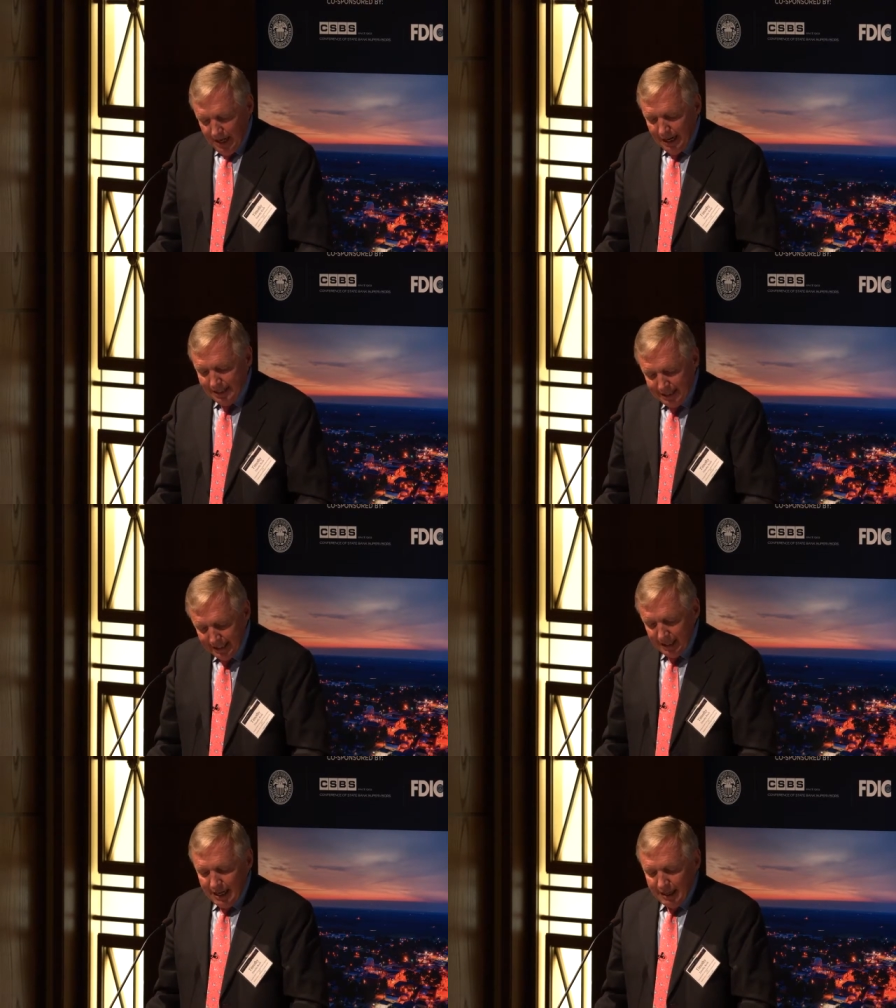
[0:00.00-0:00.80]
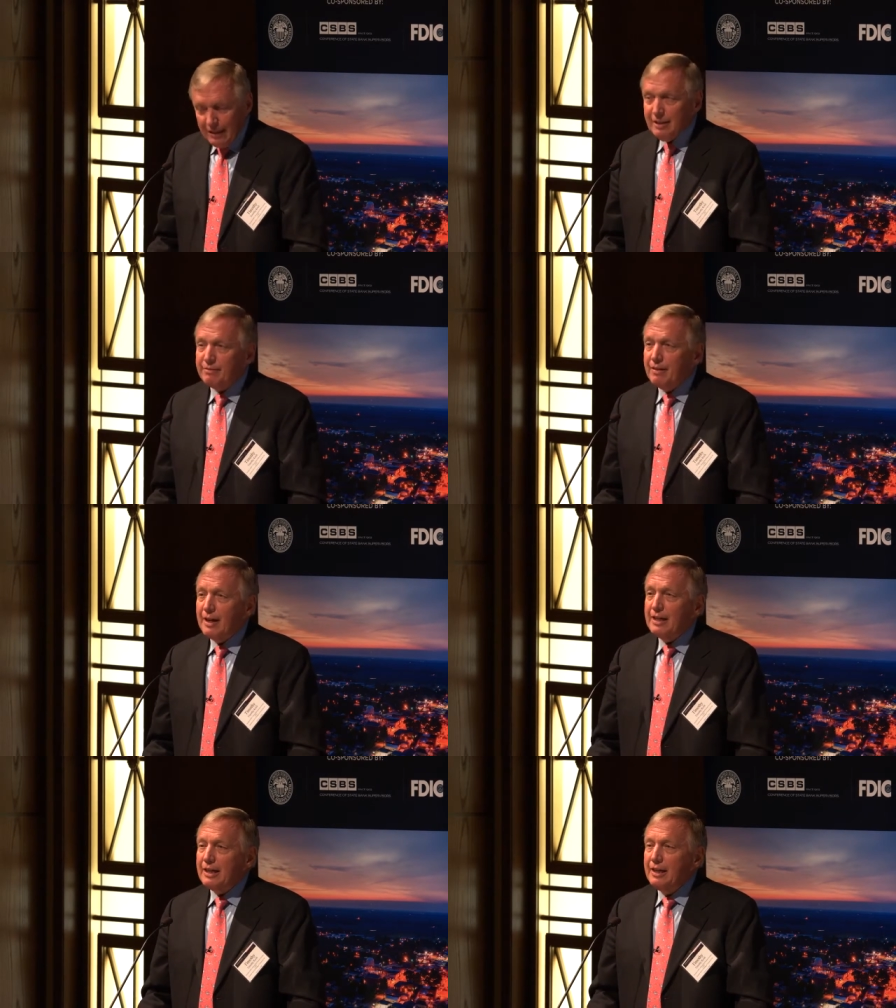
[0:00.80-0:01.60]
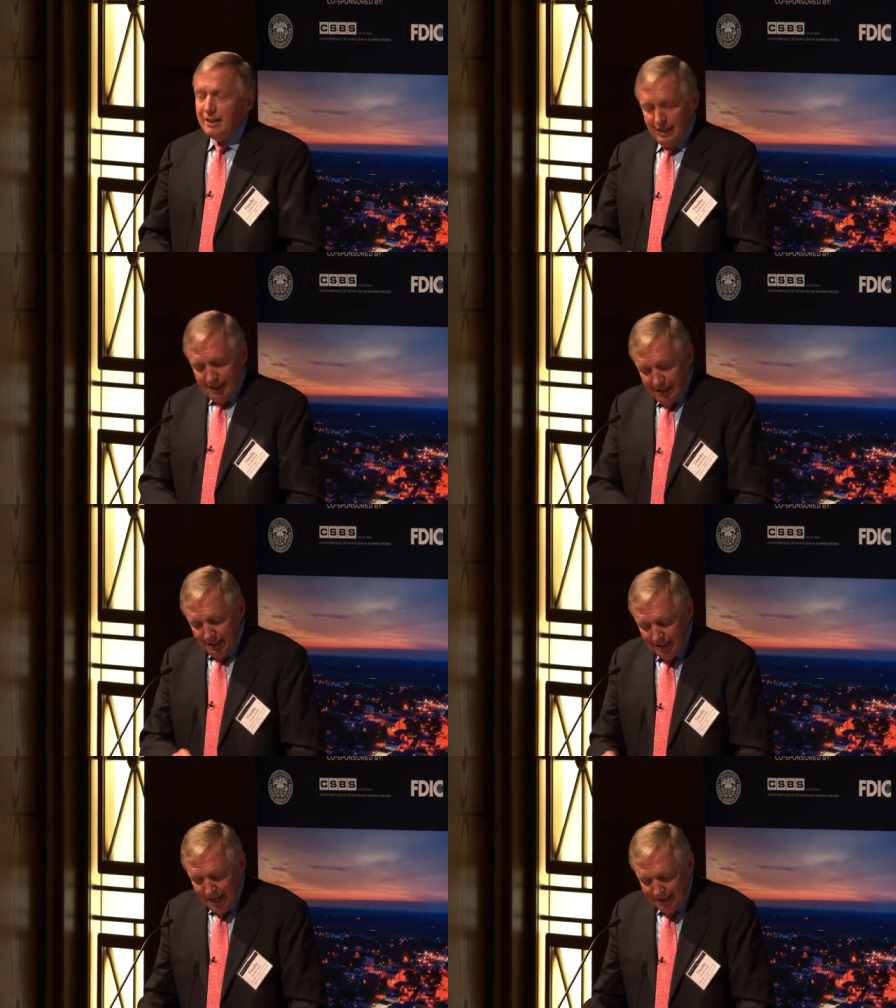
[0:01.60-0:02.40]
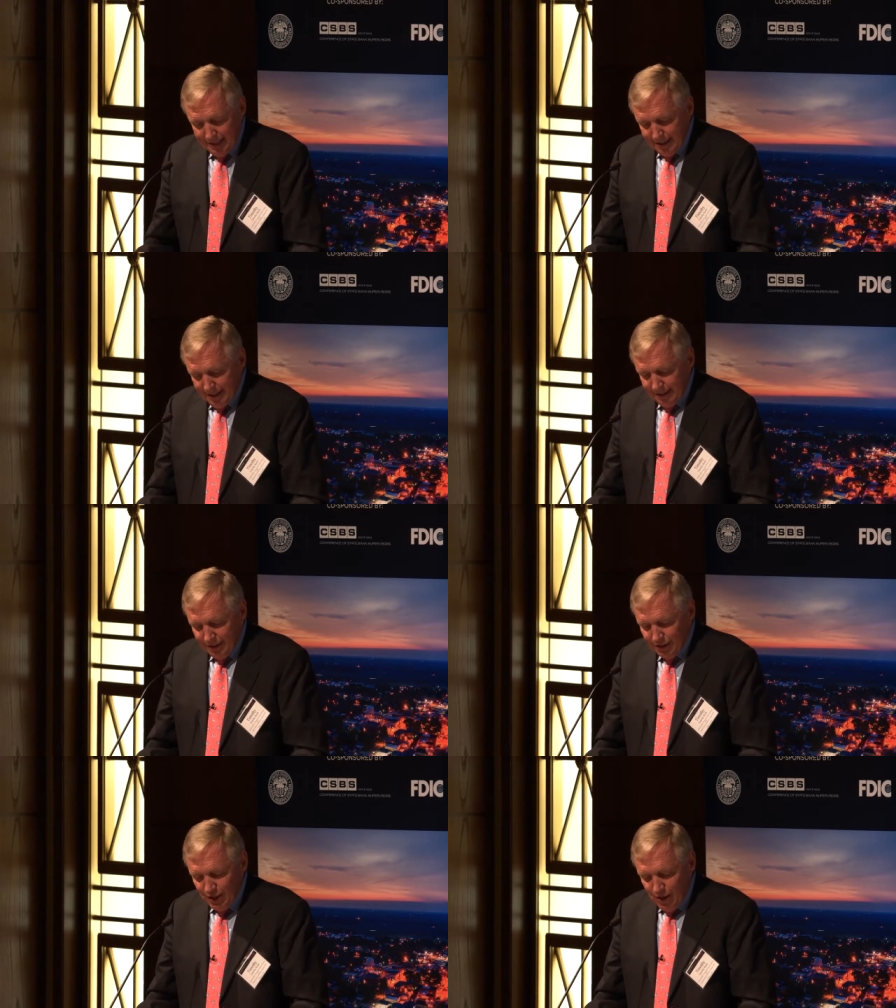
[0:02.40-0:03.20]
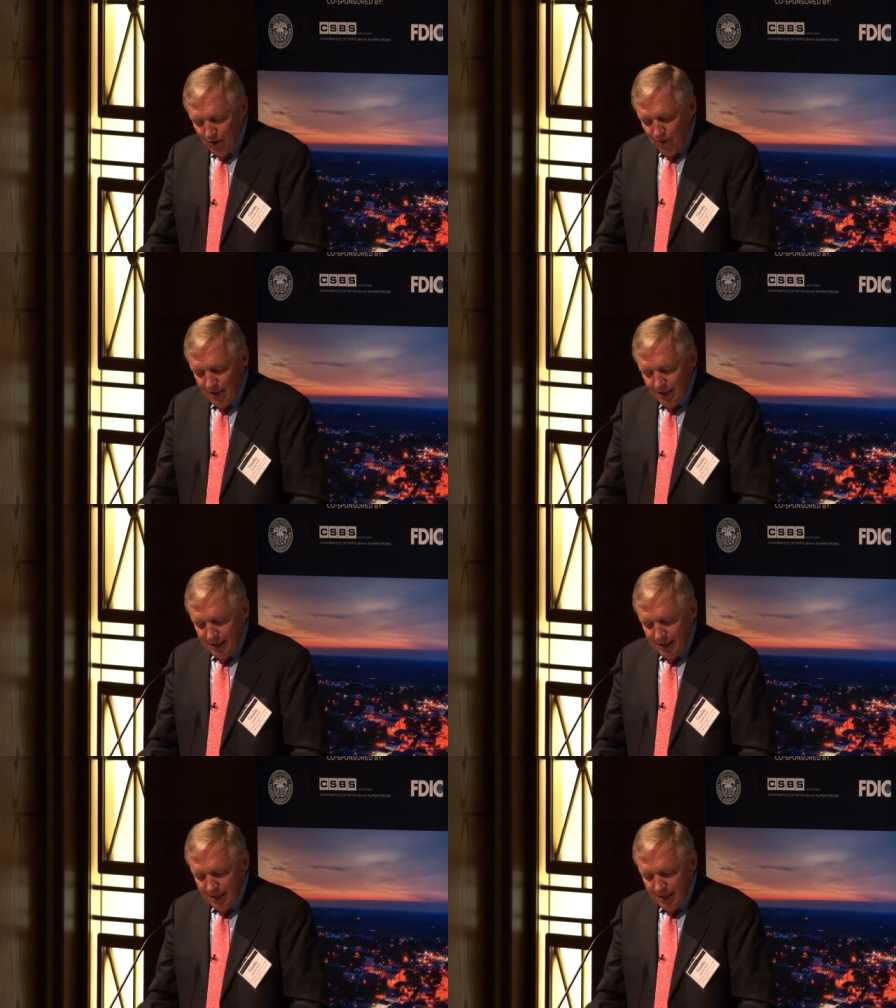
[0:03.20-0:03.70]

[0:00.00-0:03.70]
I did like the finding that there's no